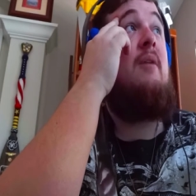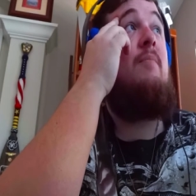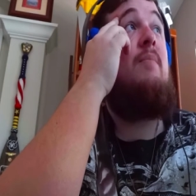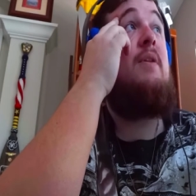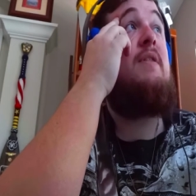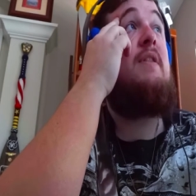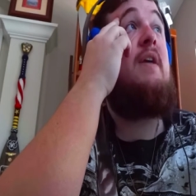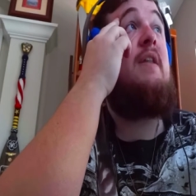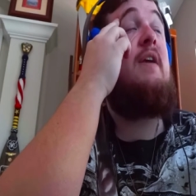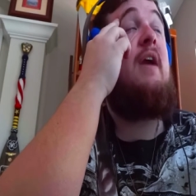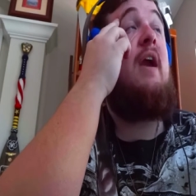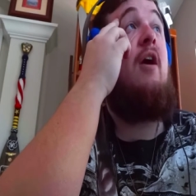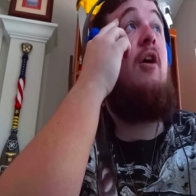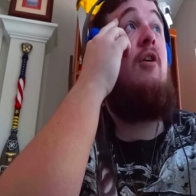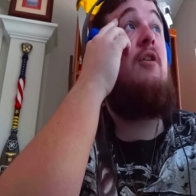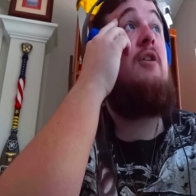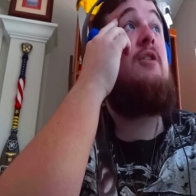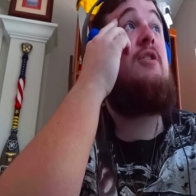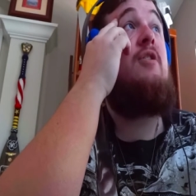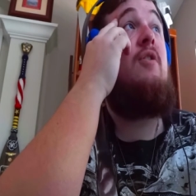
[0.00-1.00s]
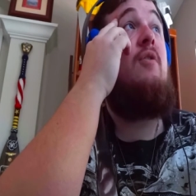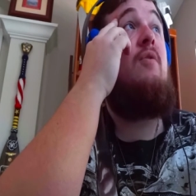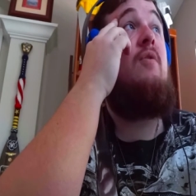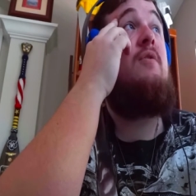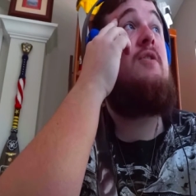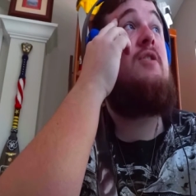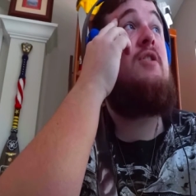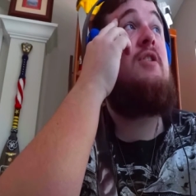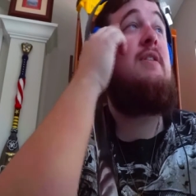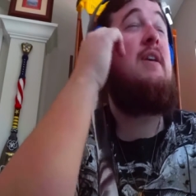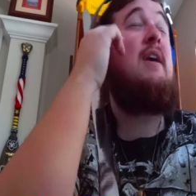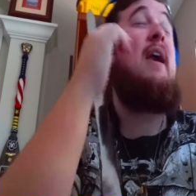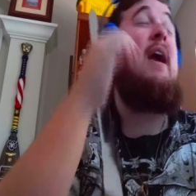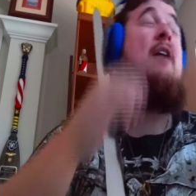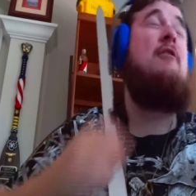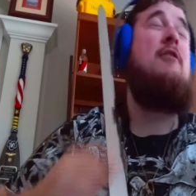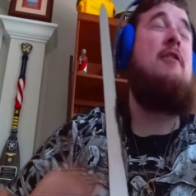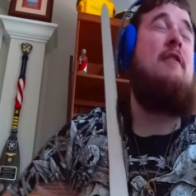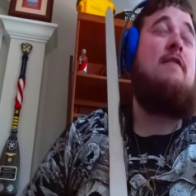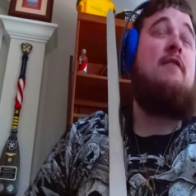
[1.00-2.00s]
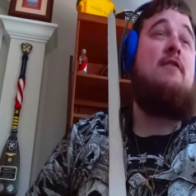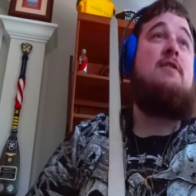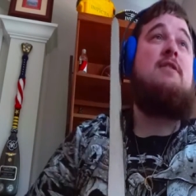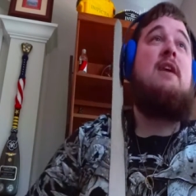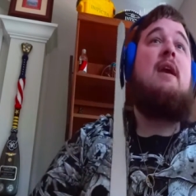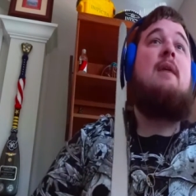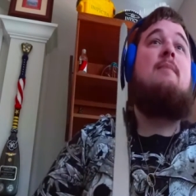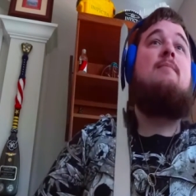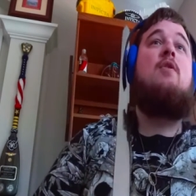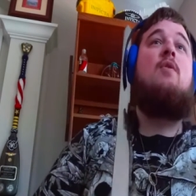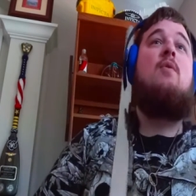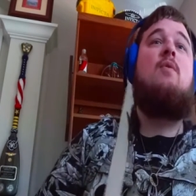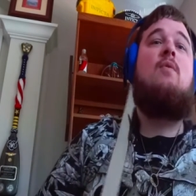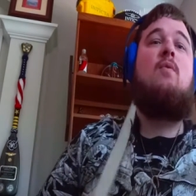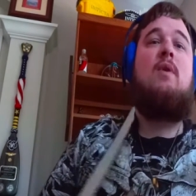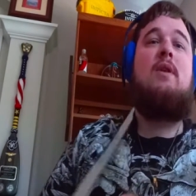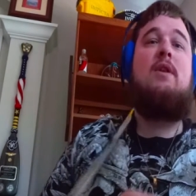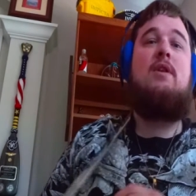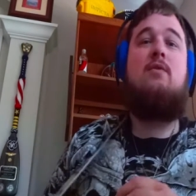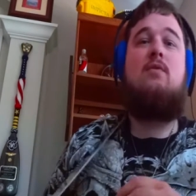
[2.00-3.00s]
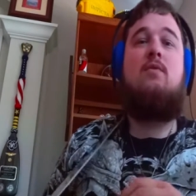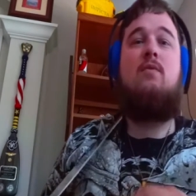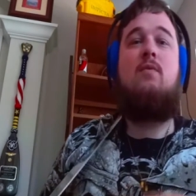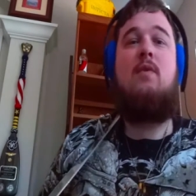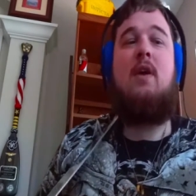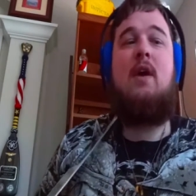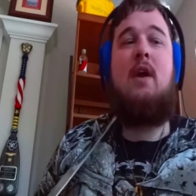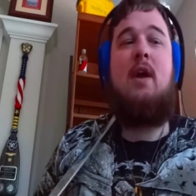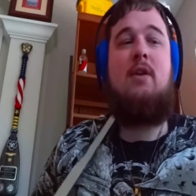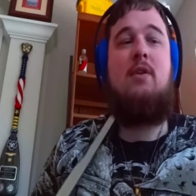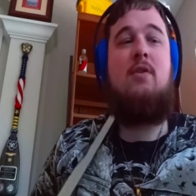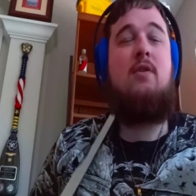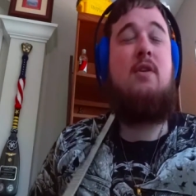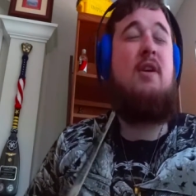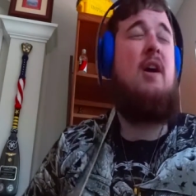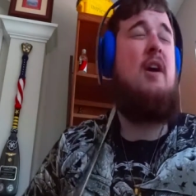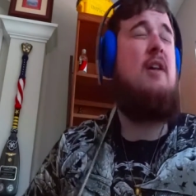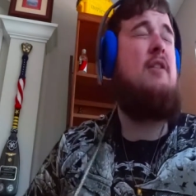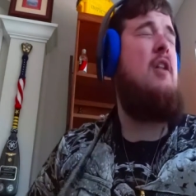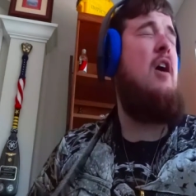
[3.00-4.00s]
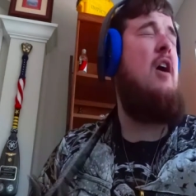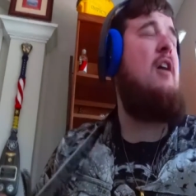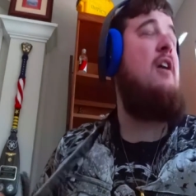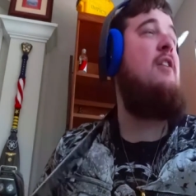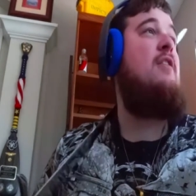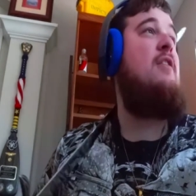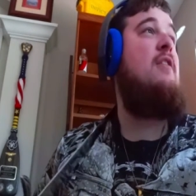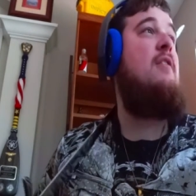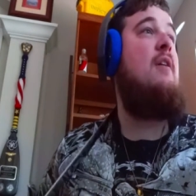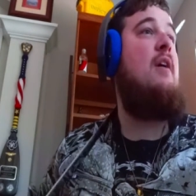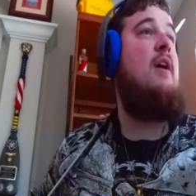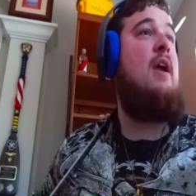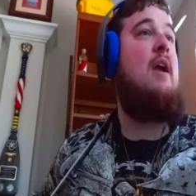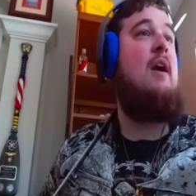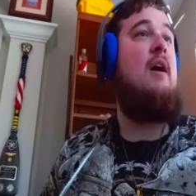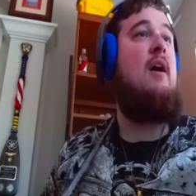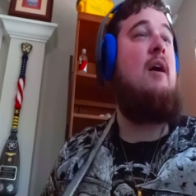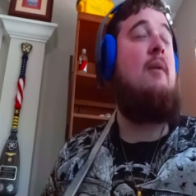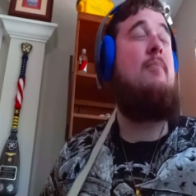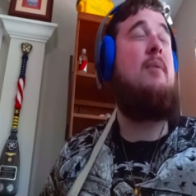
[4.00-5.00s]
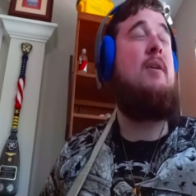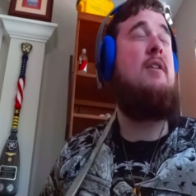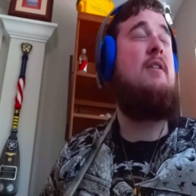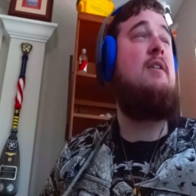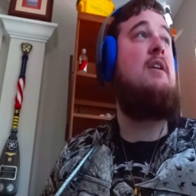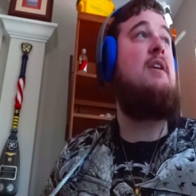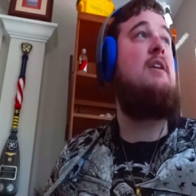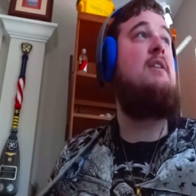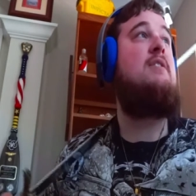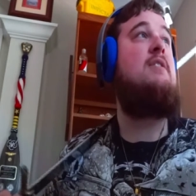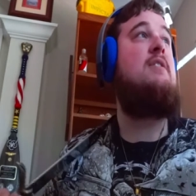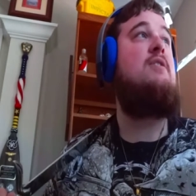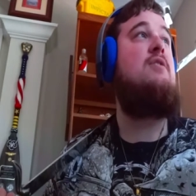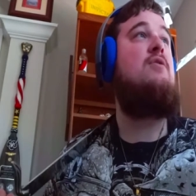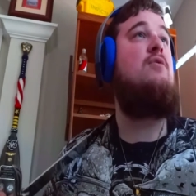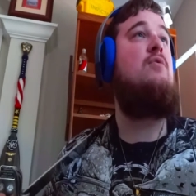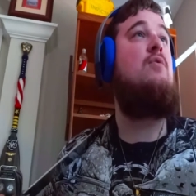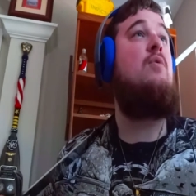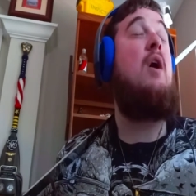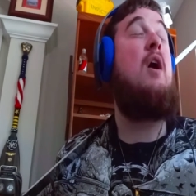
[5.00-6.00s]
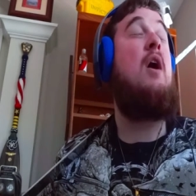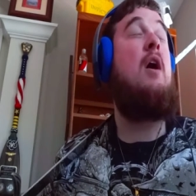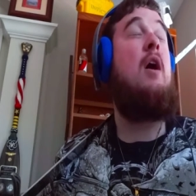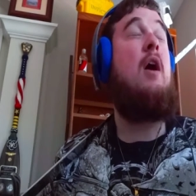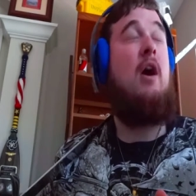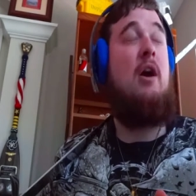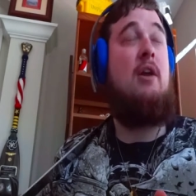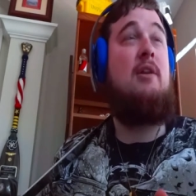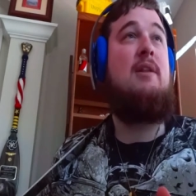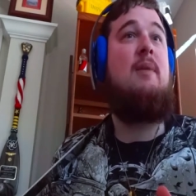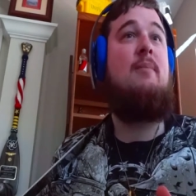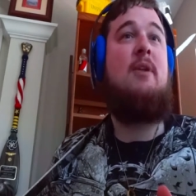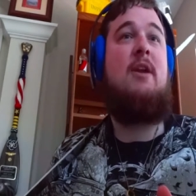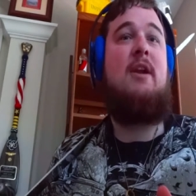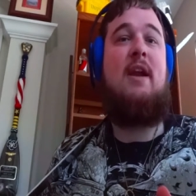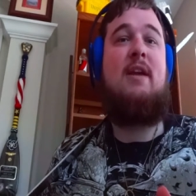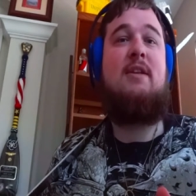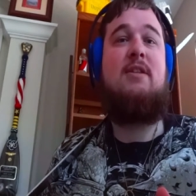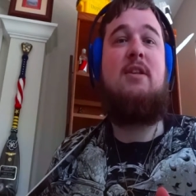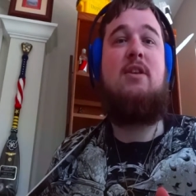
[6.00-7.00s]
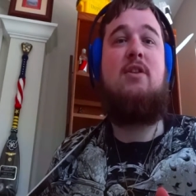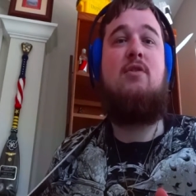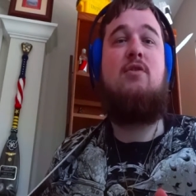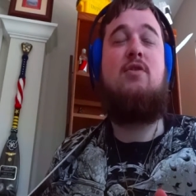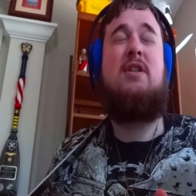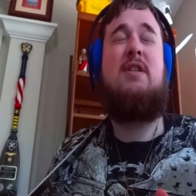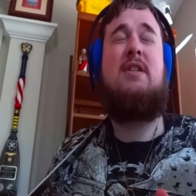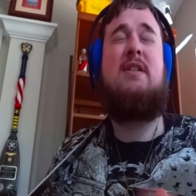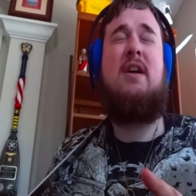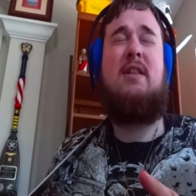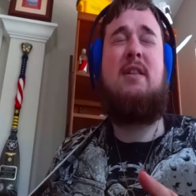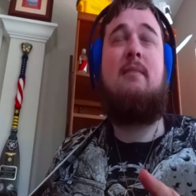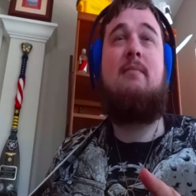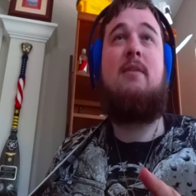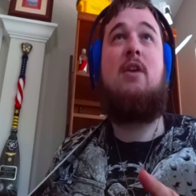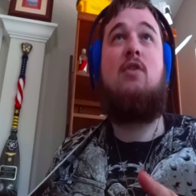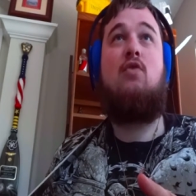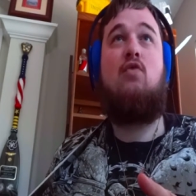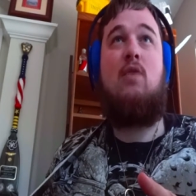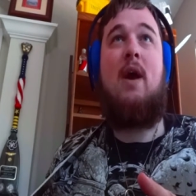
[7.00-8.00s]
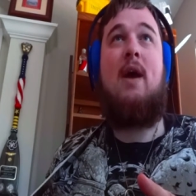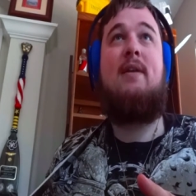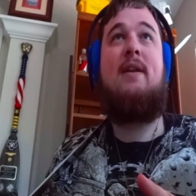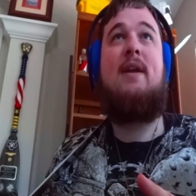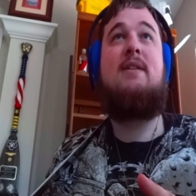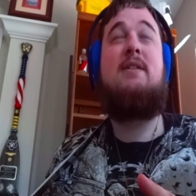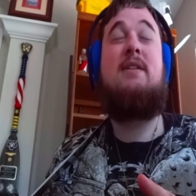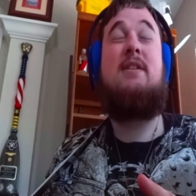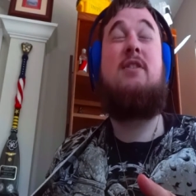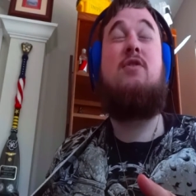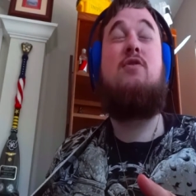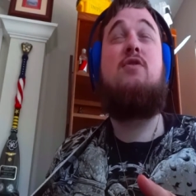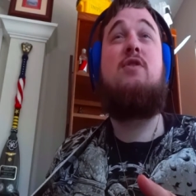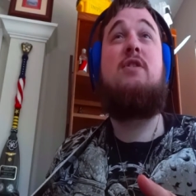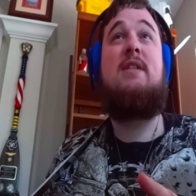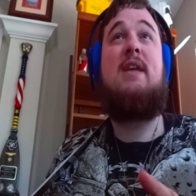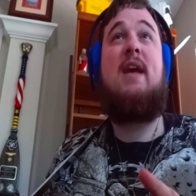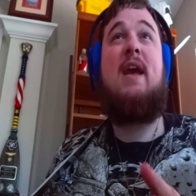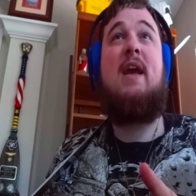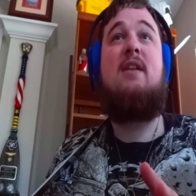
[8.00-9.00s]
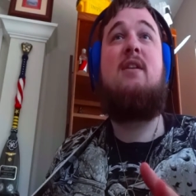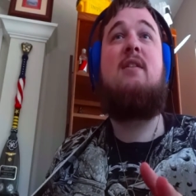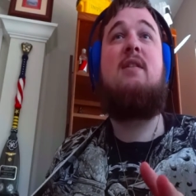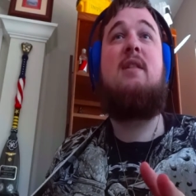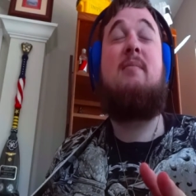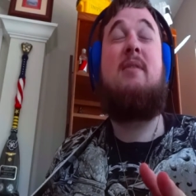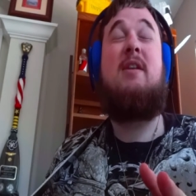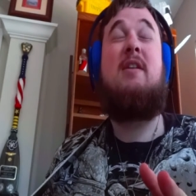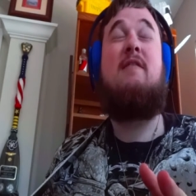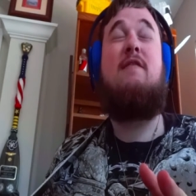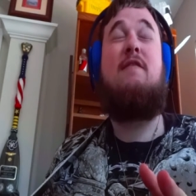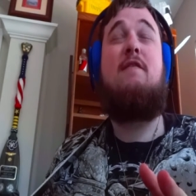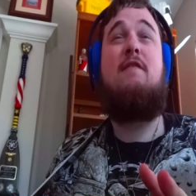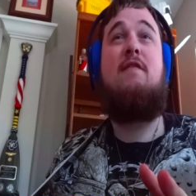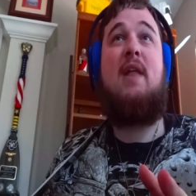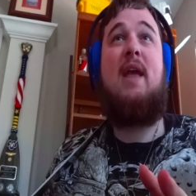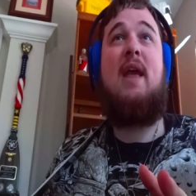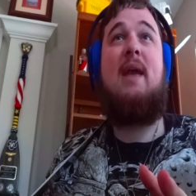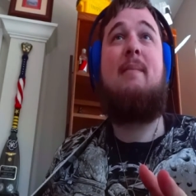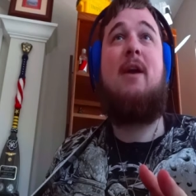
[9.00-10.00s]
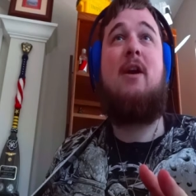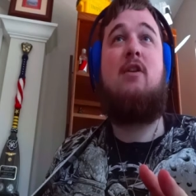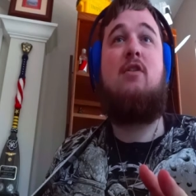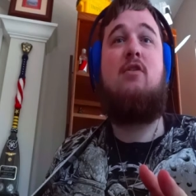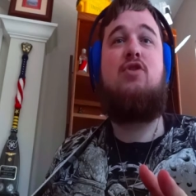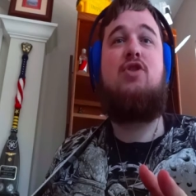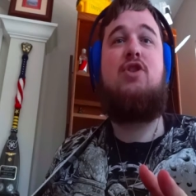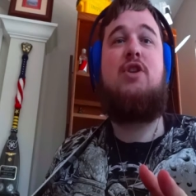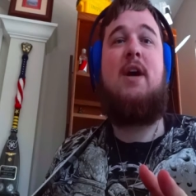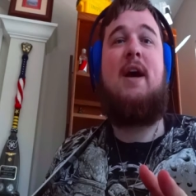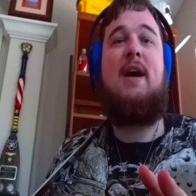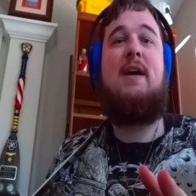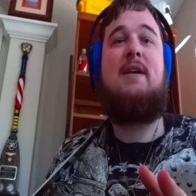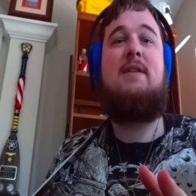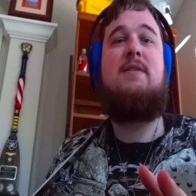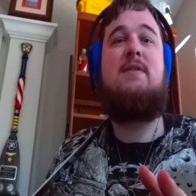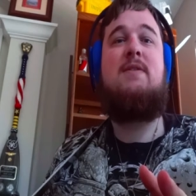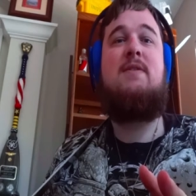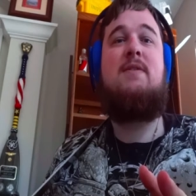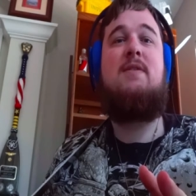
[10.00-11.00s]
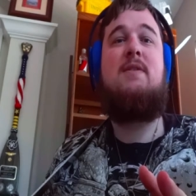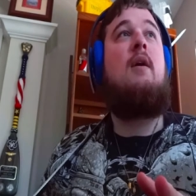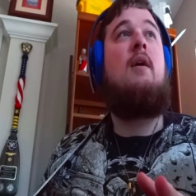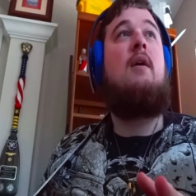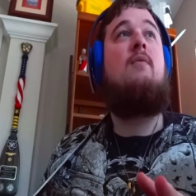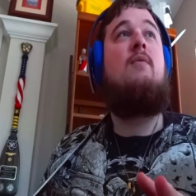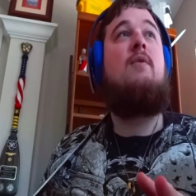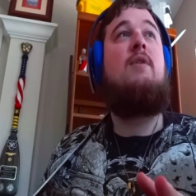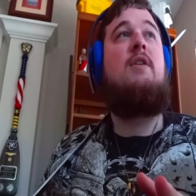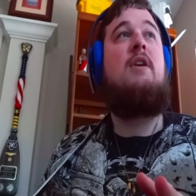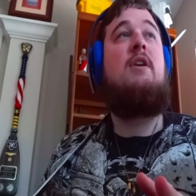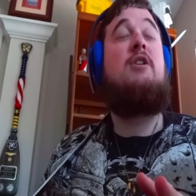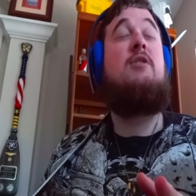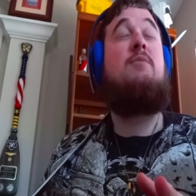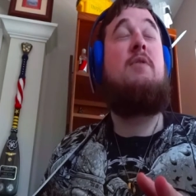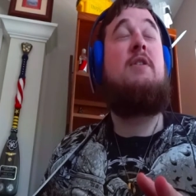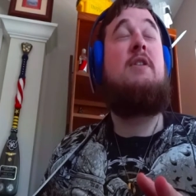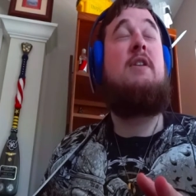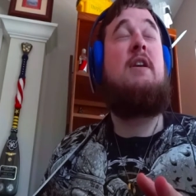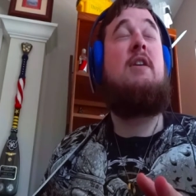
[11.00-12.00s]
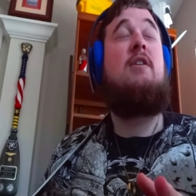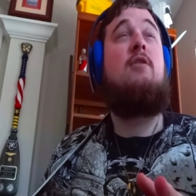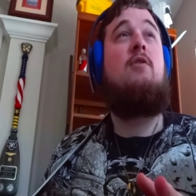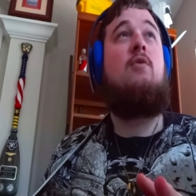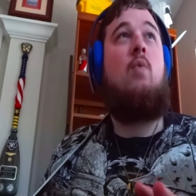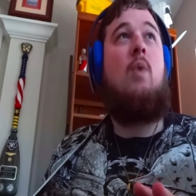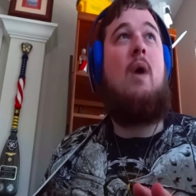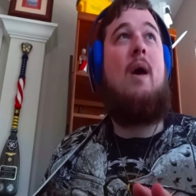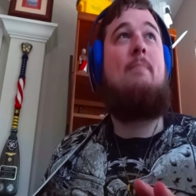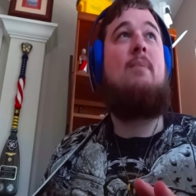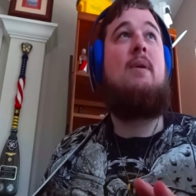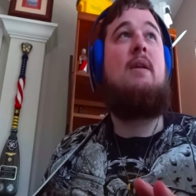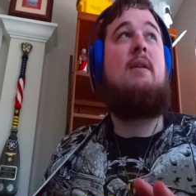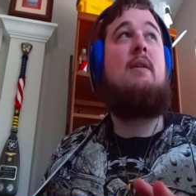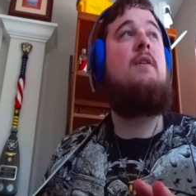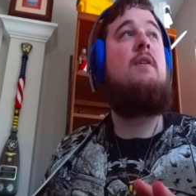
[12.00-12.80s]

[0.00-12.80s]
but then they also, just like how in the first game, you when you you could unlock a, a, a ability to do unlimited executions, unlimited ground executions, and unlimited flame arrow shots with each particular weapon.